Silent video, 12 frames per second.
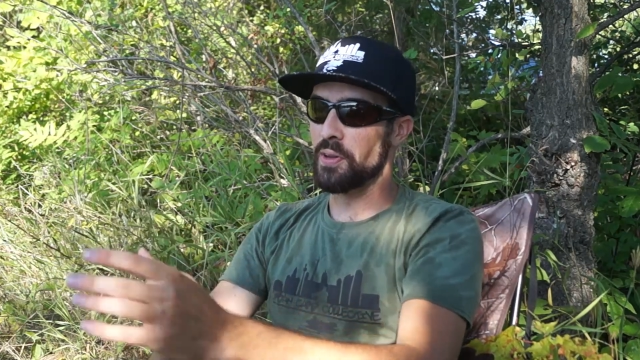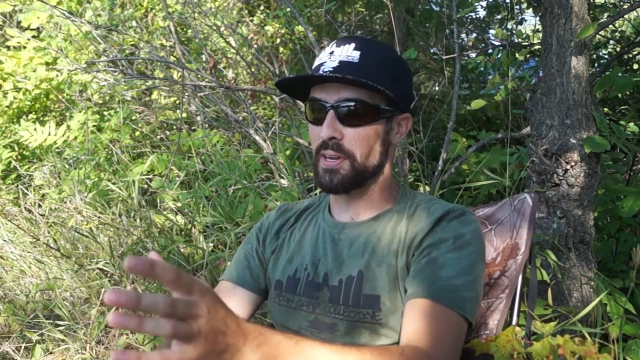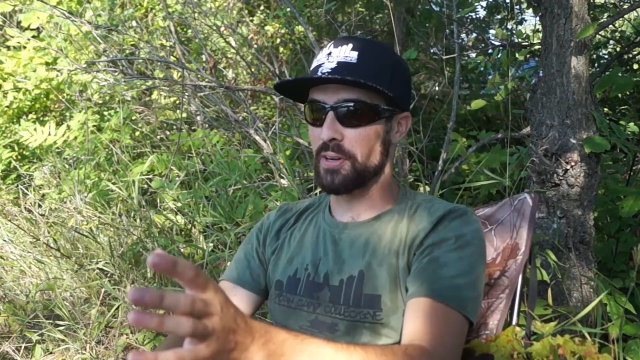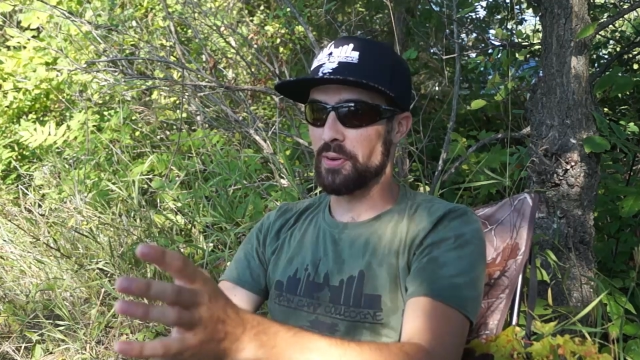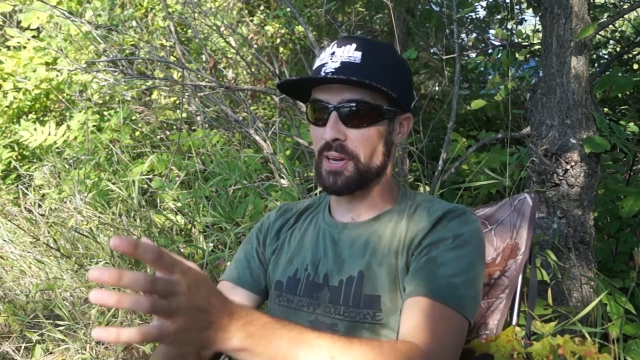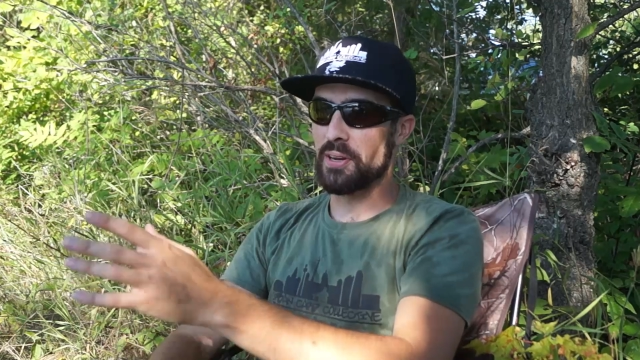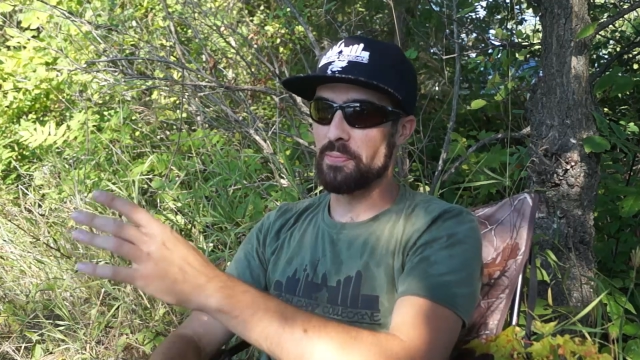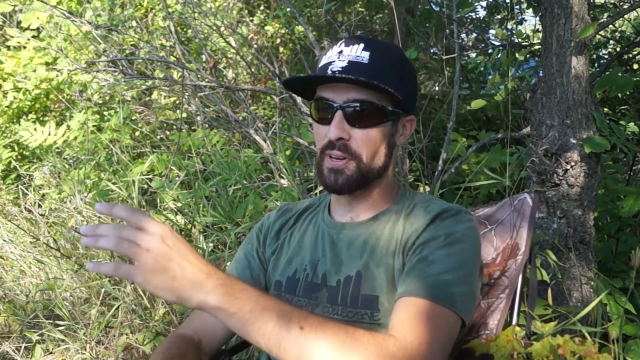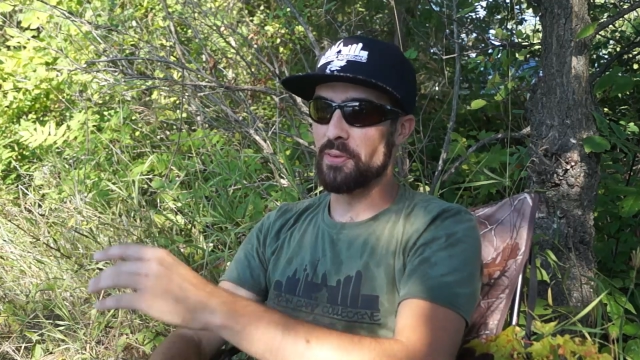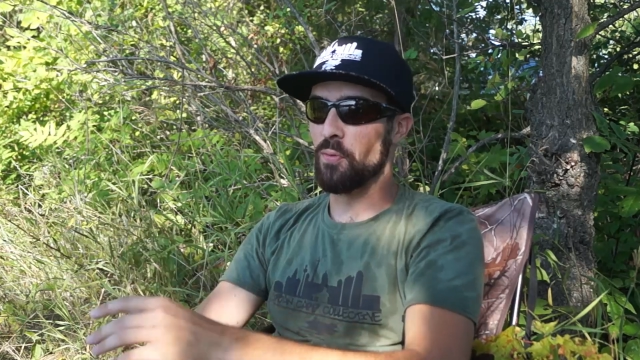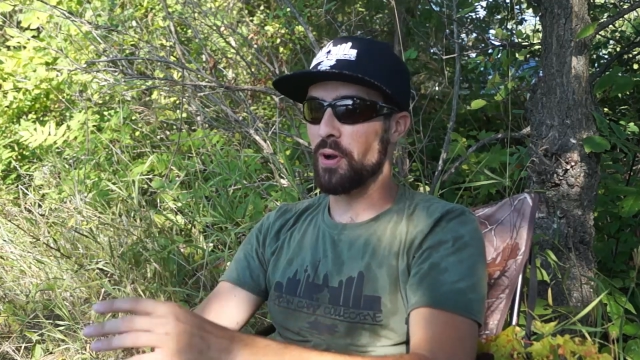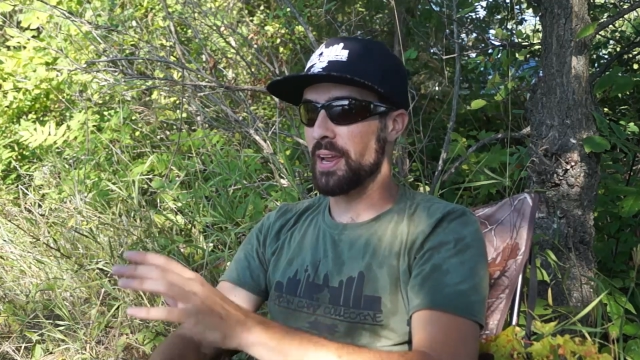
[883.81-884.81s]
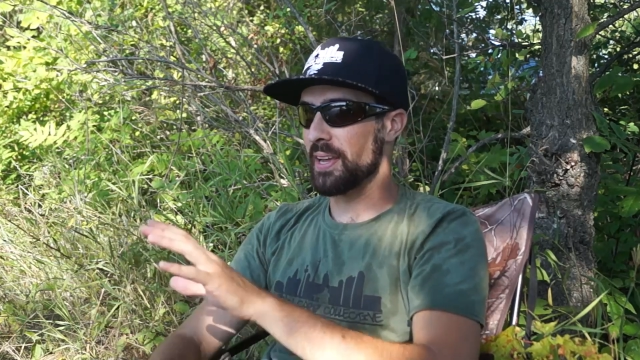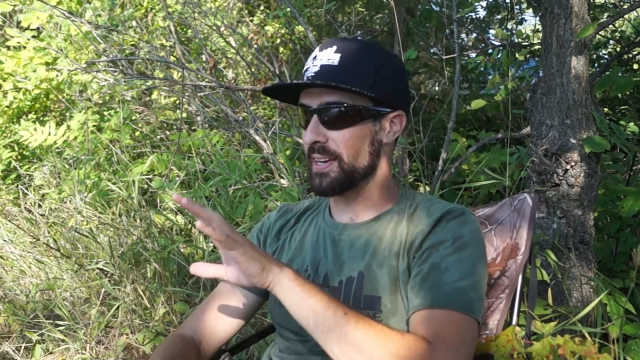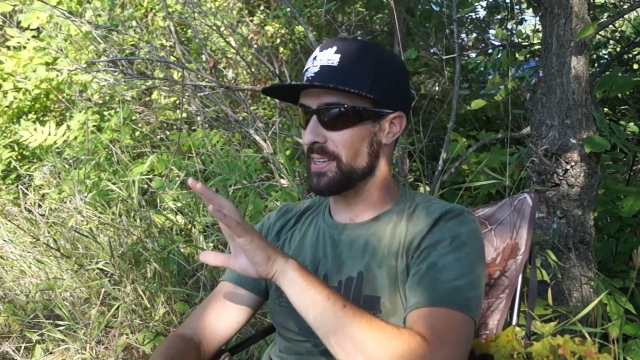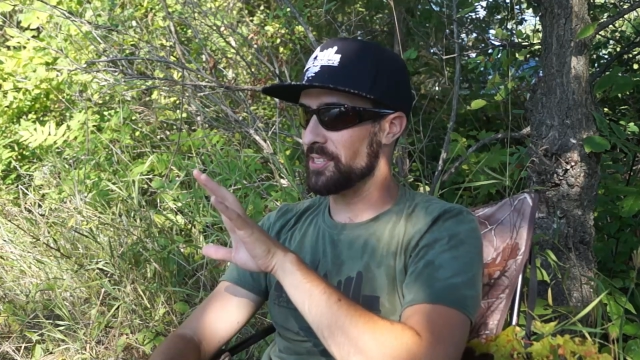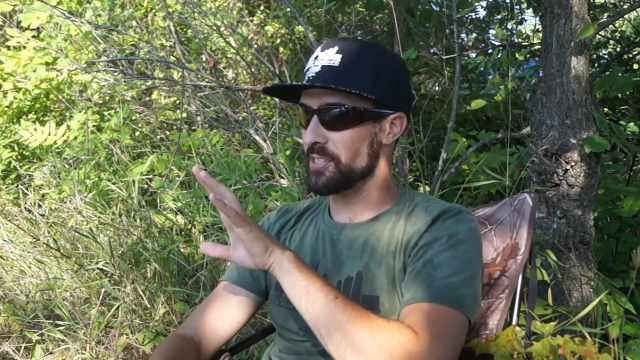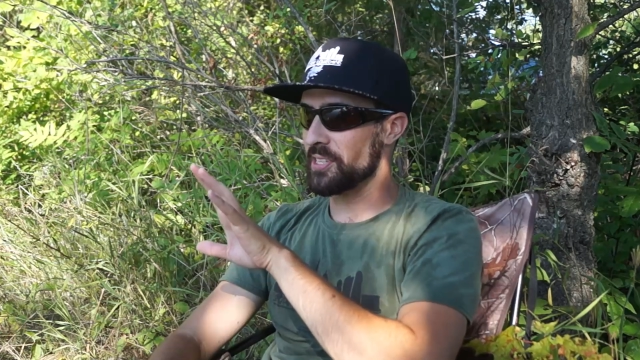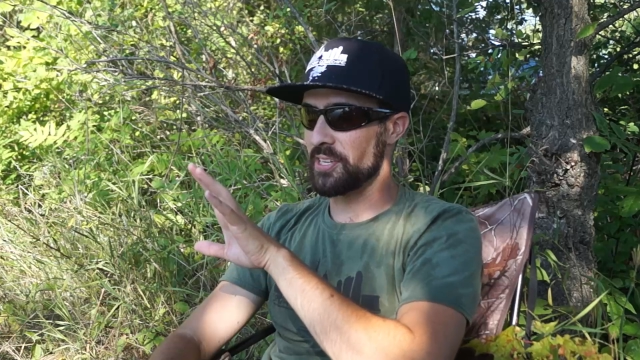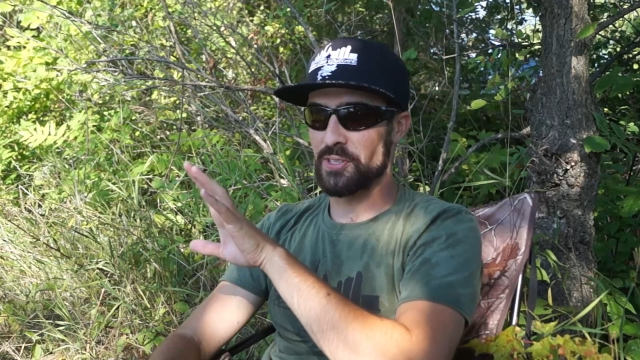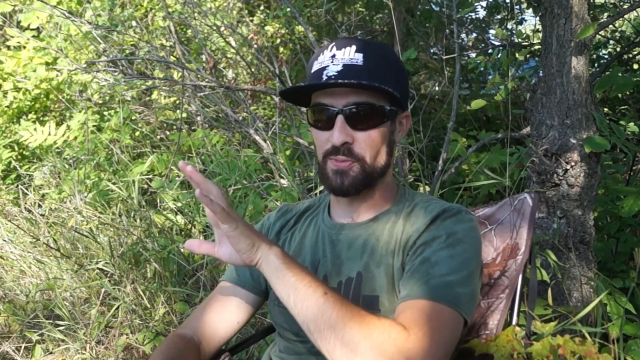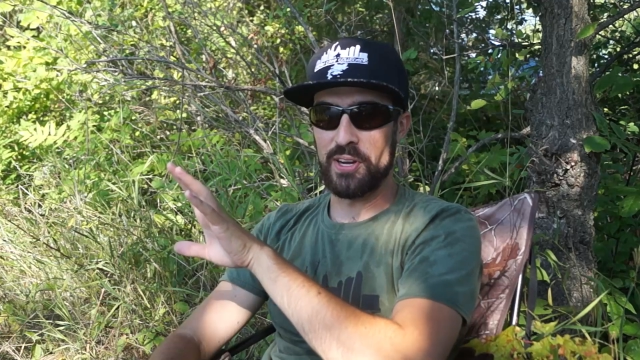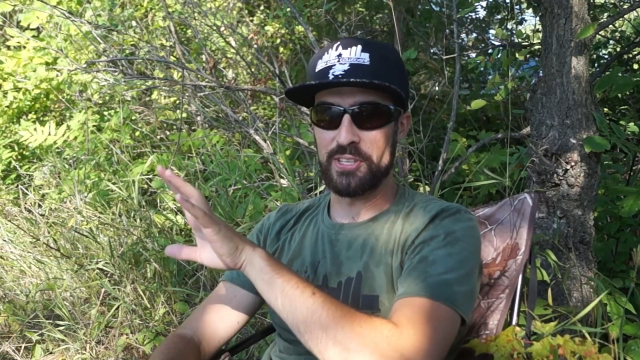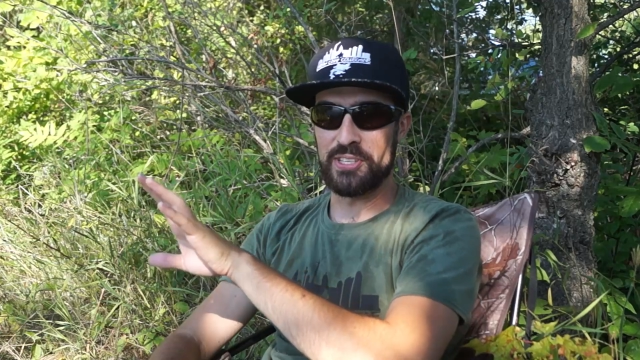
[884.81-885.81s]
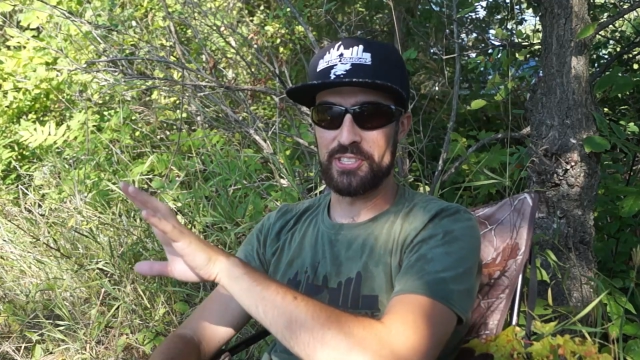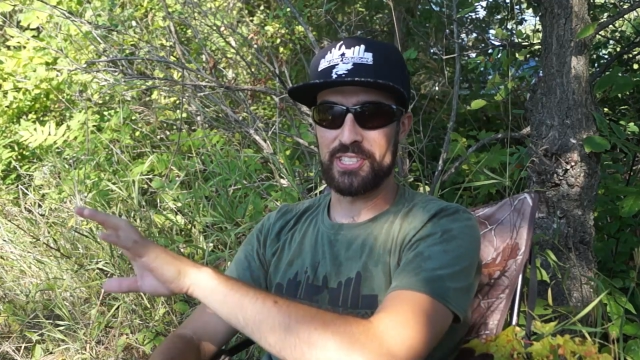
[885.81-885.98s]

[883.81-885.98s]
and it created a bit of wake, and I just watched it